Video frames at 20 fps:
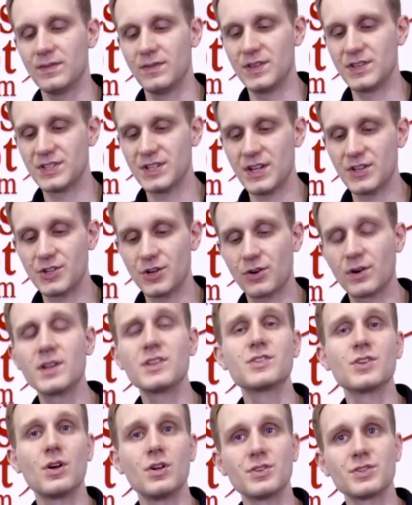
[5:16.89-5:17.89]
The sensor
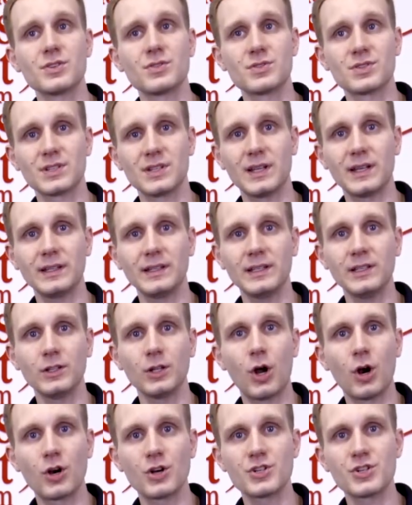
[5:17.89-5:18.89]
is also slightly
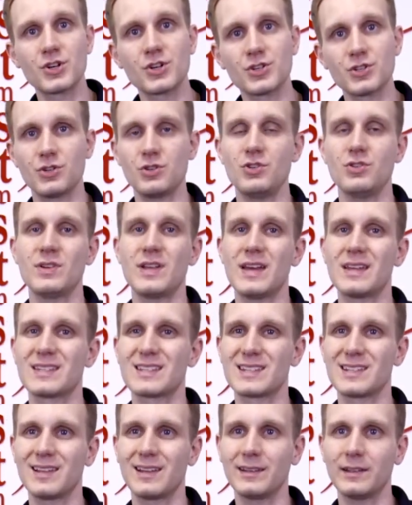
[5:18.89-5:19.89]
larger, so you get
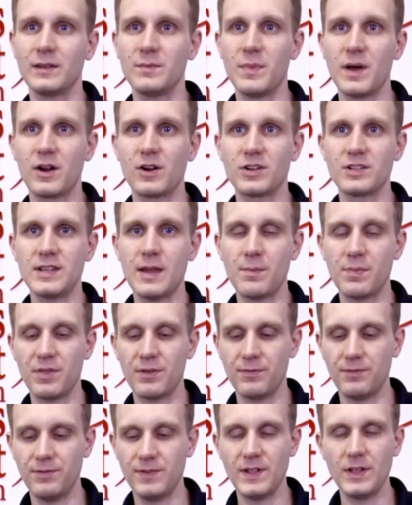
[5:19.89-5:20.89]
slightly better depth
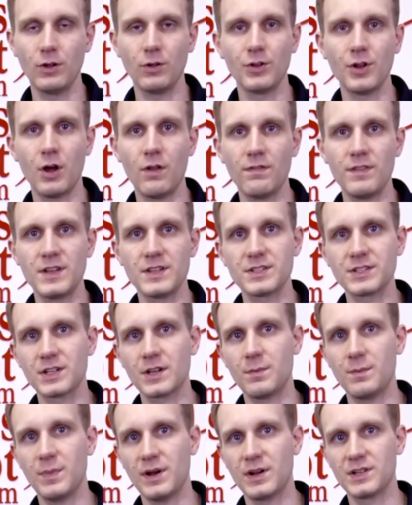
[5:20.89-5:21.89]
of field on this
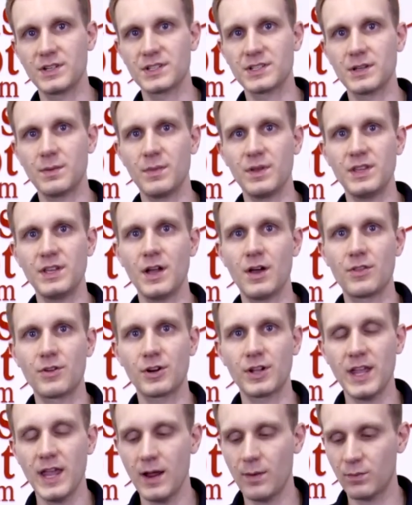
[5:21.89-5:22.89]
compared to some of the other
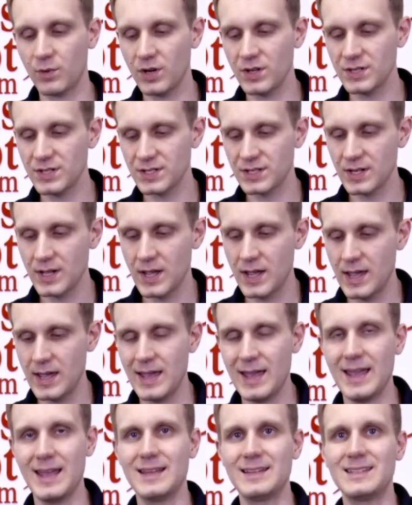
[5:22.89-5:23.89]
cameras.
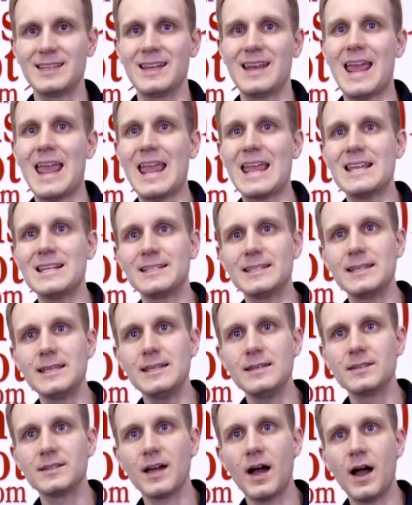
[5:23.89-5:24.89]
It's an
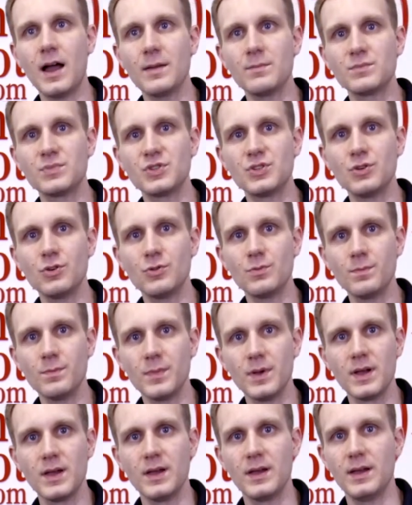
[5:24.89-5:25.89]
18 times zoom
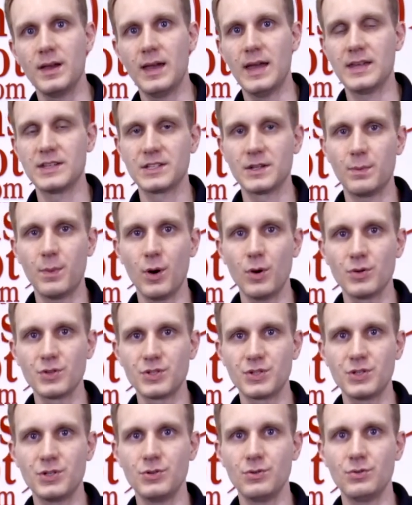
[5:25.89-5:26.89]
as
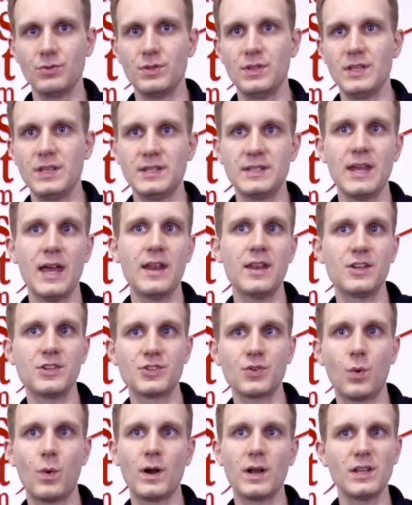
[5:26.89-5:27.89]
opposed to the 10 and
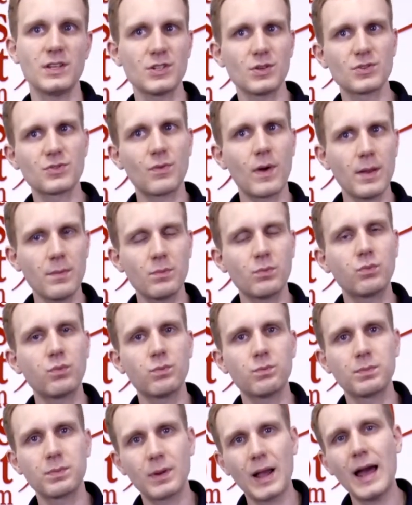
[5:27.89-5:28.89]
20, so it's right
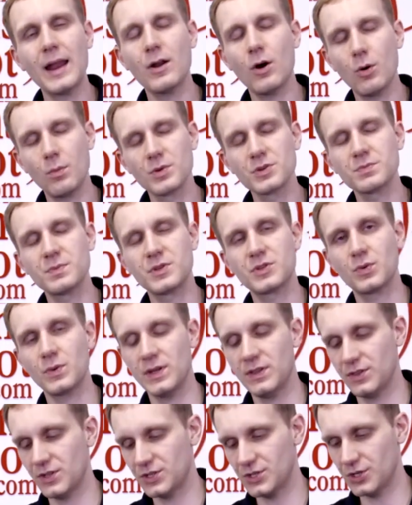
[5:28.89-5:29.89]
kind of almost
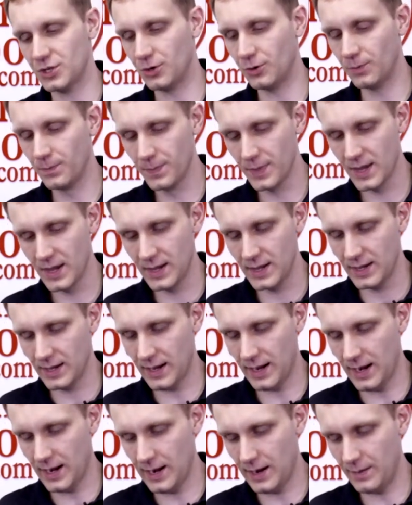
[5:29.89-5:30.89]
between the two.
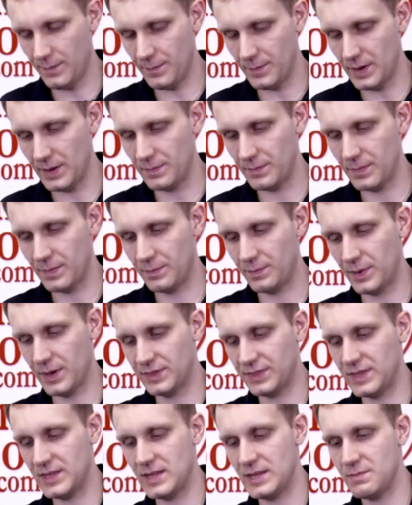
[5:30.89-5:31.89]

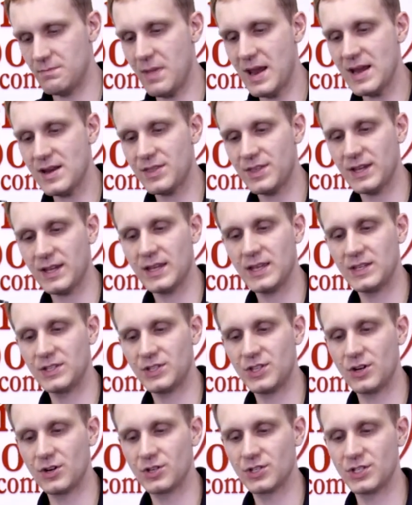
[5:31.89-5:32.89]
But the main thing
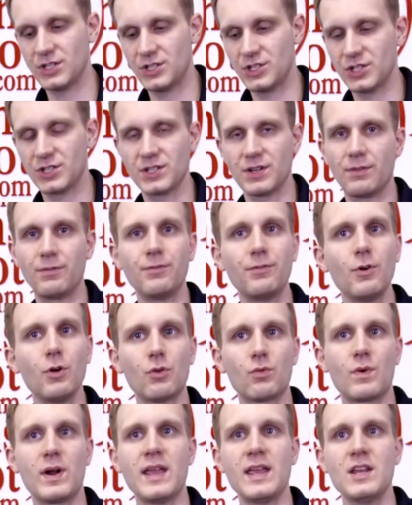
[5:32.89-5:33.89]
is there's just a
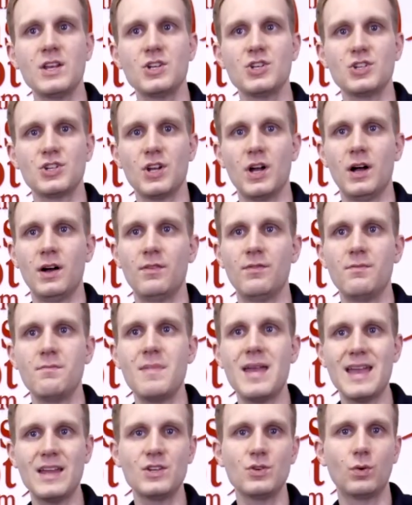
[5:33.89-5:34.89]
full range of
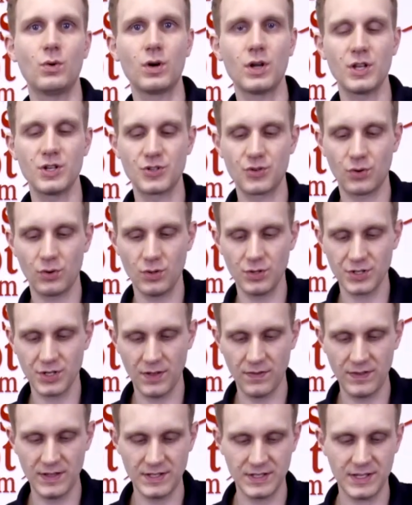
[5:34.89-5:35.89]
manual controls
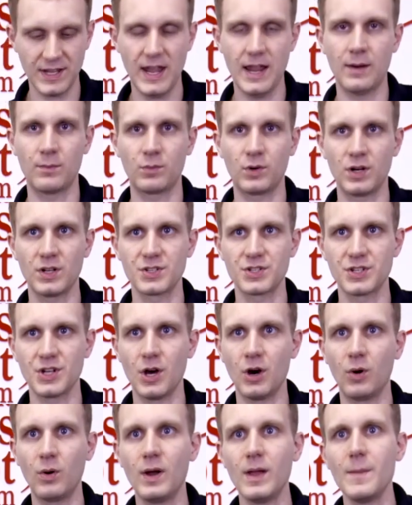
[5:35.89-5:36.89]
on this camera.
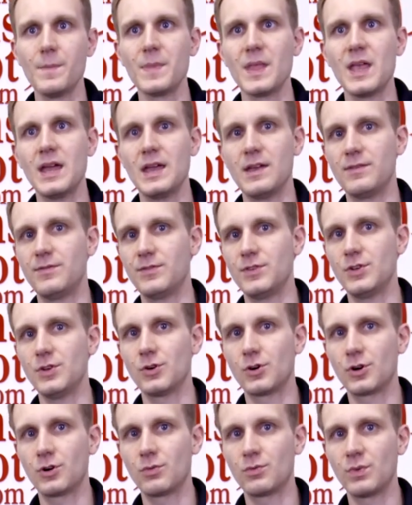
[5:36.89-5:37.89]
So if
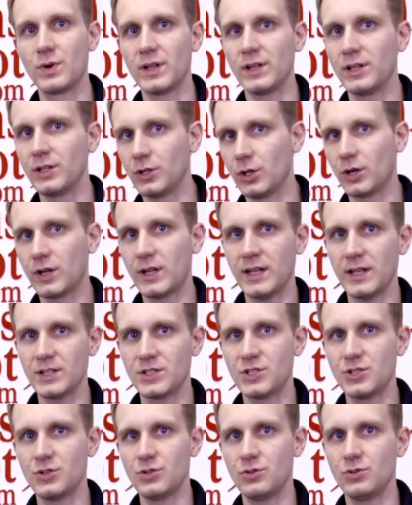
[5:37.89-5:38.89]
you're really looking
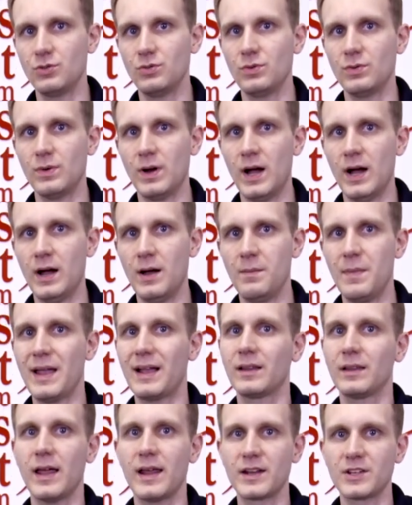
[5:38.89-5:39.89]
to
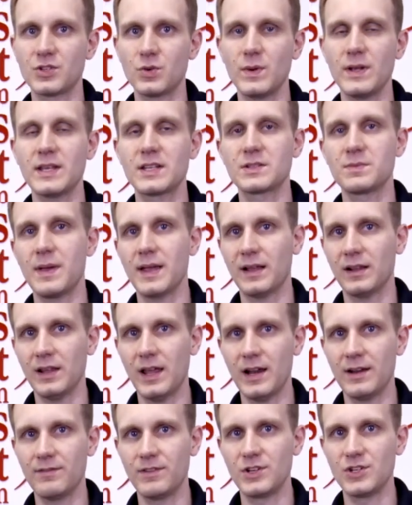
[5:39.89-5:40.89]
make a lot of tweaks, make a
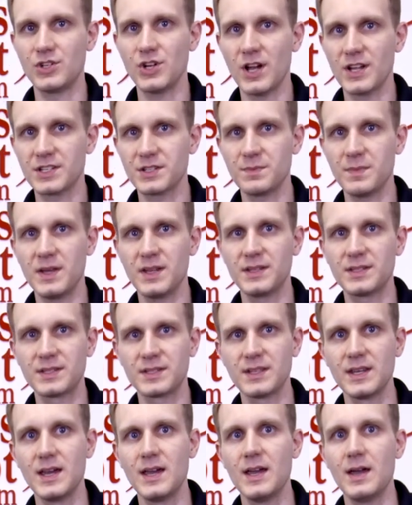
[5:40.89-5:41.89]
lot of
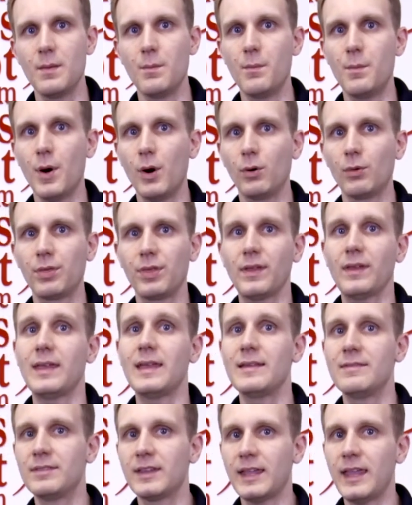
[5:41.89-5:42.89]
adjustments, both
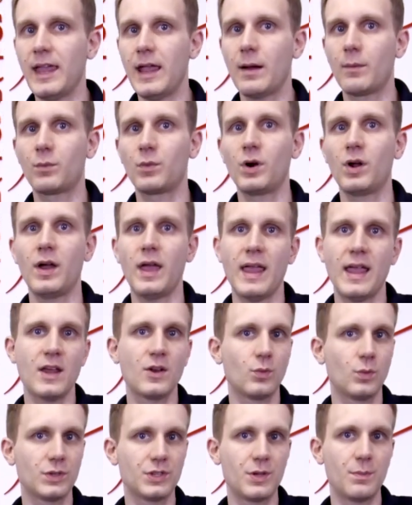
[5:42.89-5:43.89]
in the camera
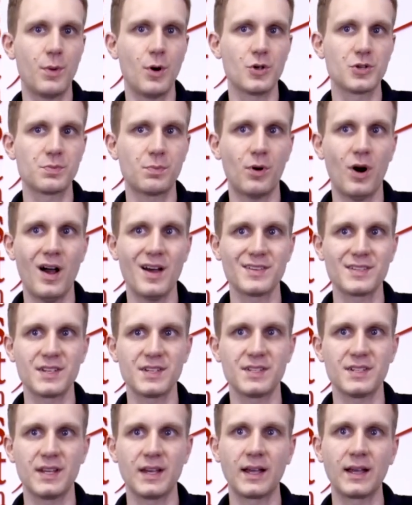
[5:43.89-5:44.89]
and with the
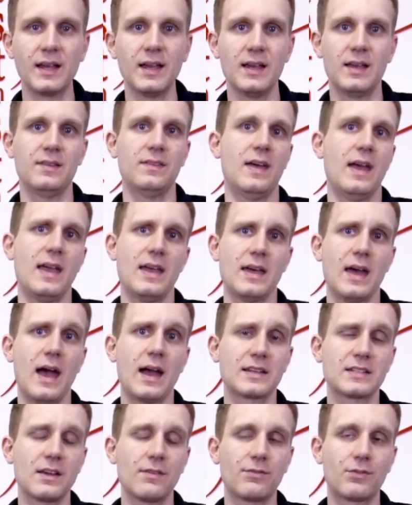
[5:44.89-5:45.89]
post-processing, the
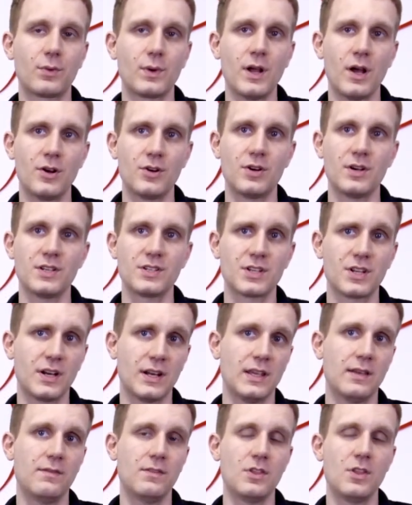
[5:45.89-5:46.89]
XF300 is going
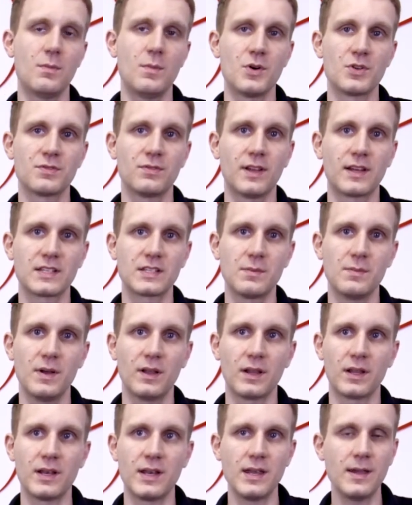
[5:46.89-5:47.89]
to give you the most
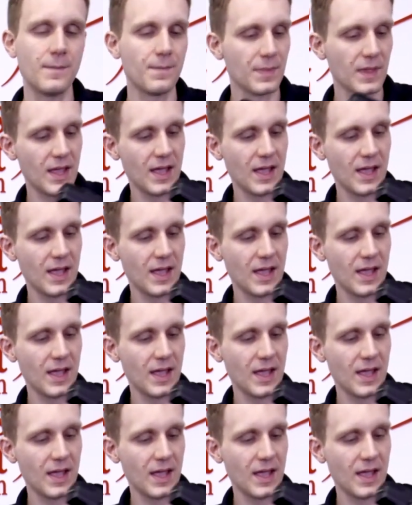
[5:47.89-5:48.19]
flexibility.